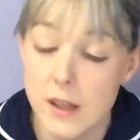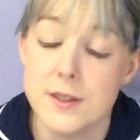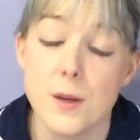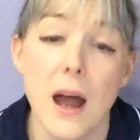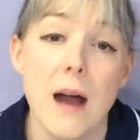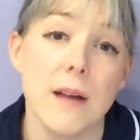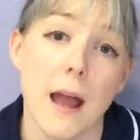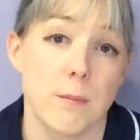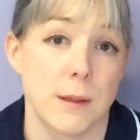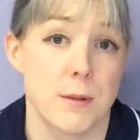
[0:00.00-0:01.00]
So how
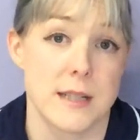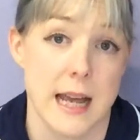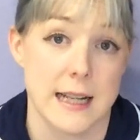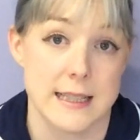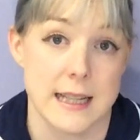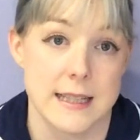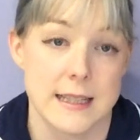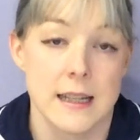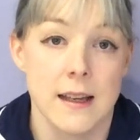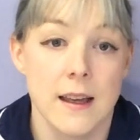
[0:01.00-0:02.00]
can we protect it?
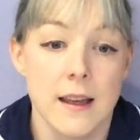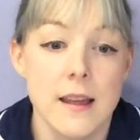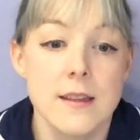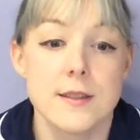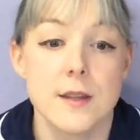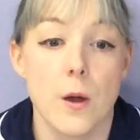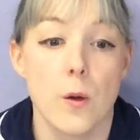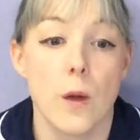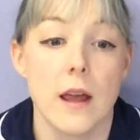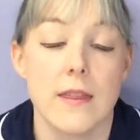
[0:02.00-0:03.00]

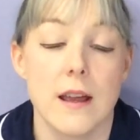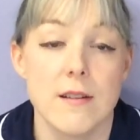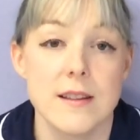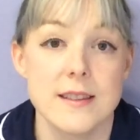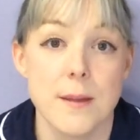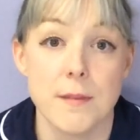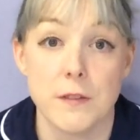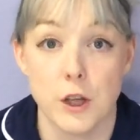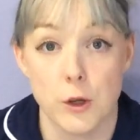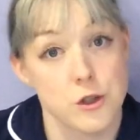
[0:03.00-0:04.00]
So there is something
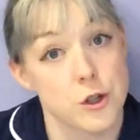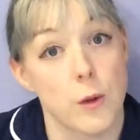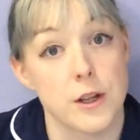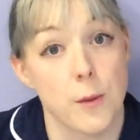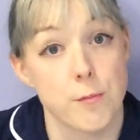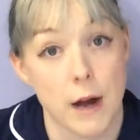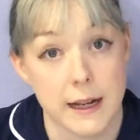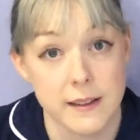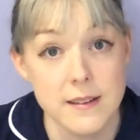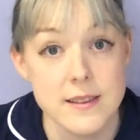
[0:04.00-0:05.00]
that you can do when you're
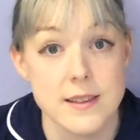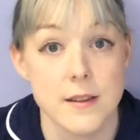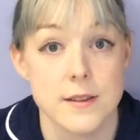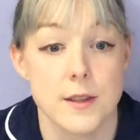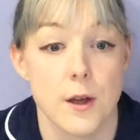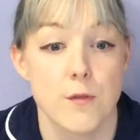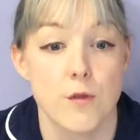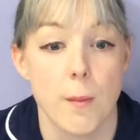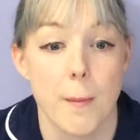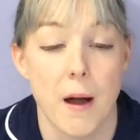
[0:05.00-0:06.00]
pregnant. So
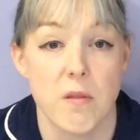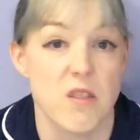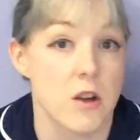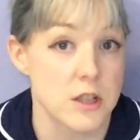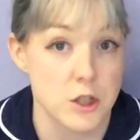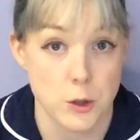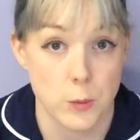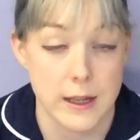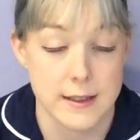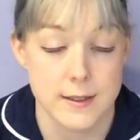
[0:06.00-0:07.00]
from about 32
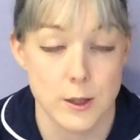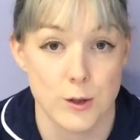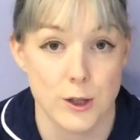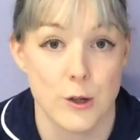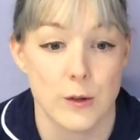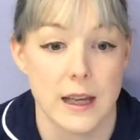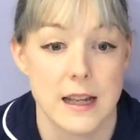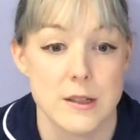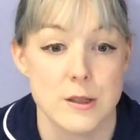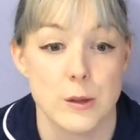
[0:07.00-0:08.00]
weeks, you can look
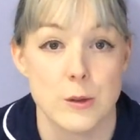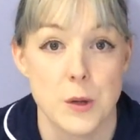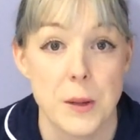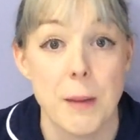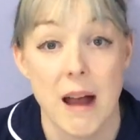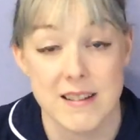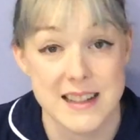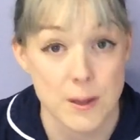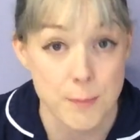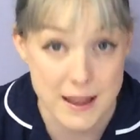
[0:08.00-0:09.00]
into doing
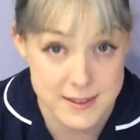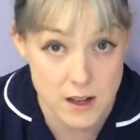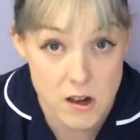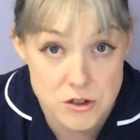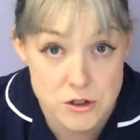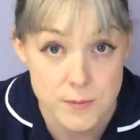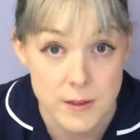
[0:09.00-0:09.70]
perineal massage.